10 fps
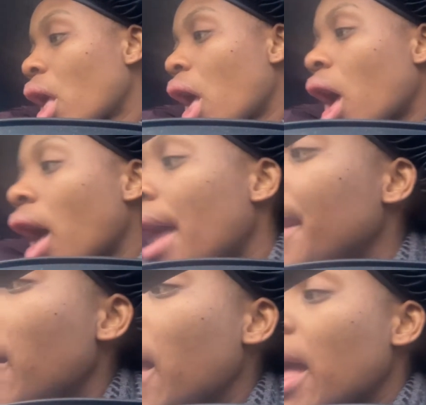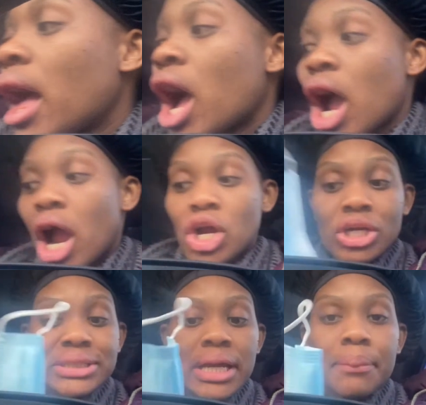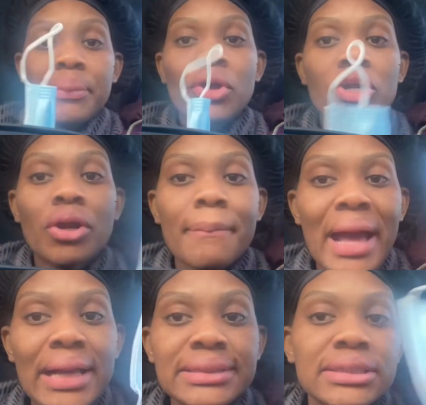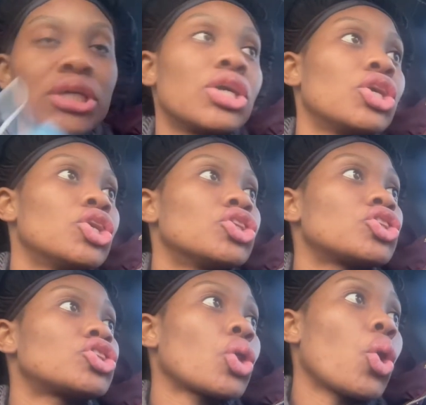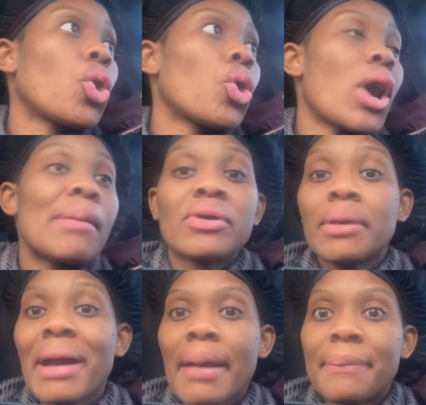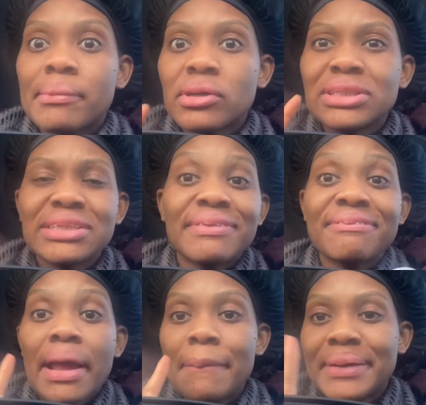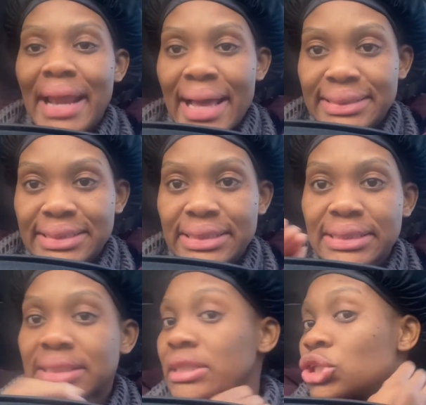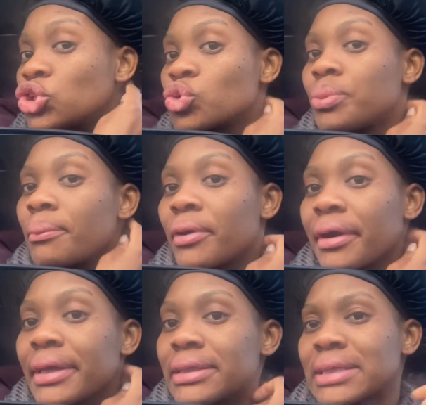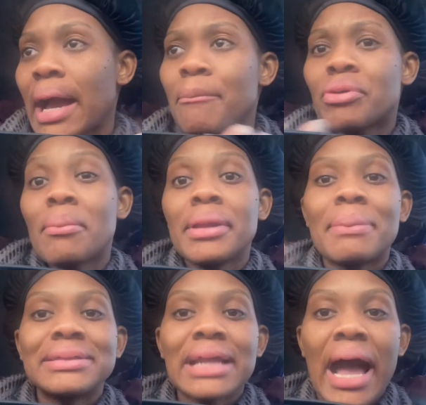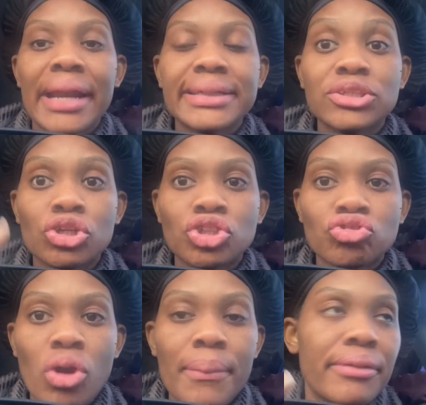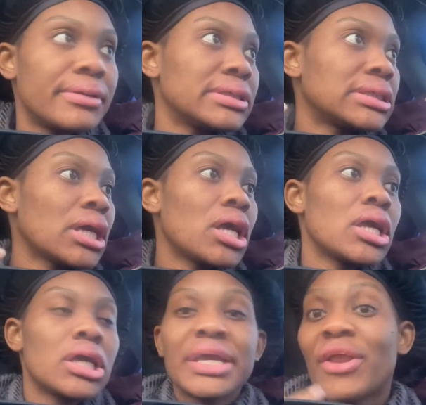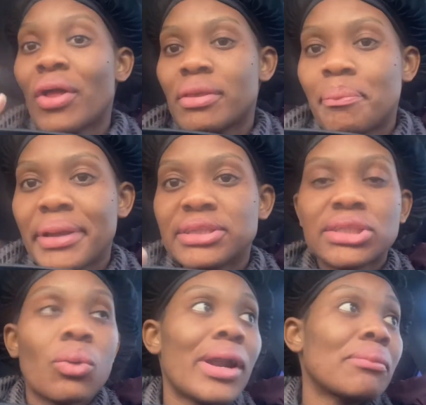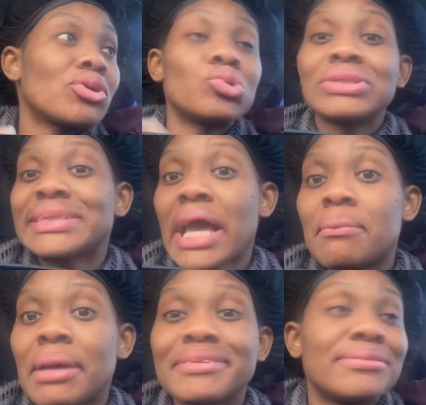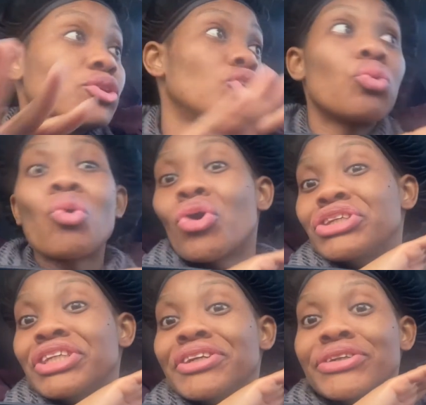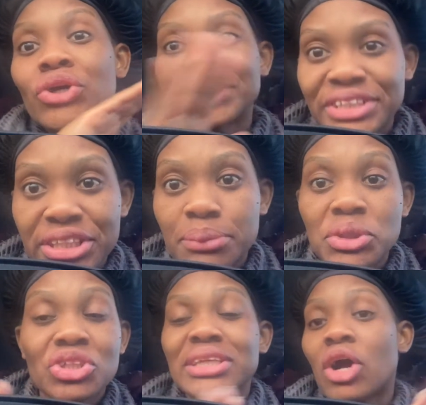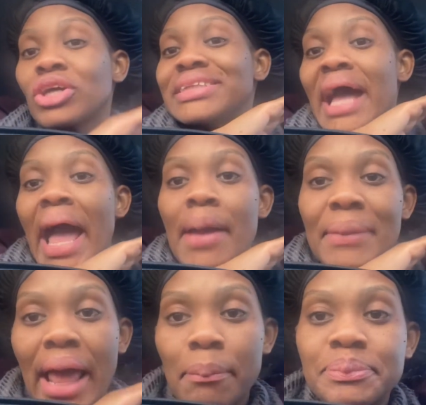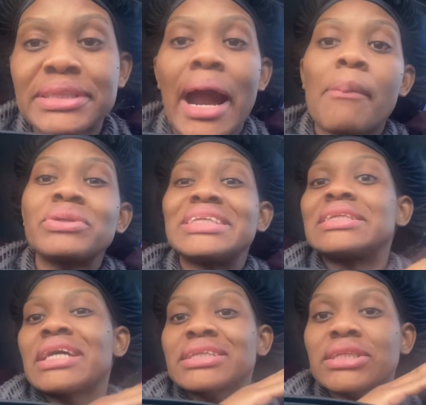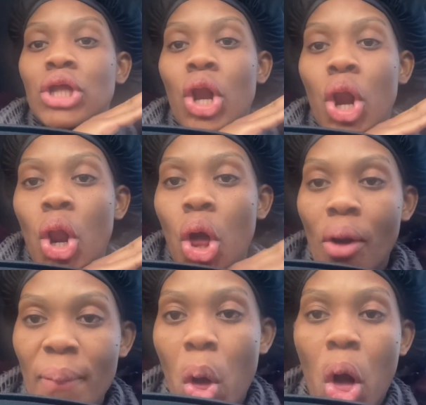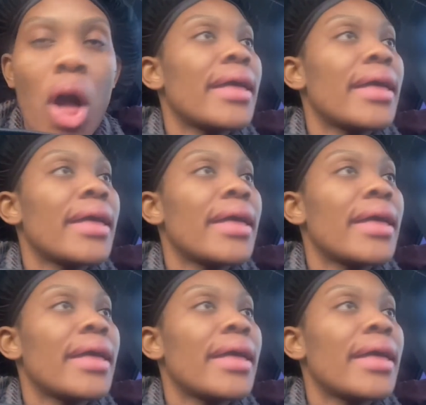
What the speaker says: And our girl's gotta put on her mask. So I'm gonna see if I find plantains in the supermarket, and probably bananas or strawberries. It all depends. So what I'm gonna do is time lapse it, so you won't hear nothing. Me just, I got time lapse. I put this in a slow-mo.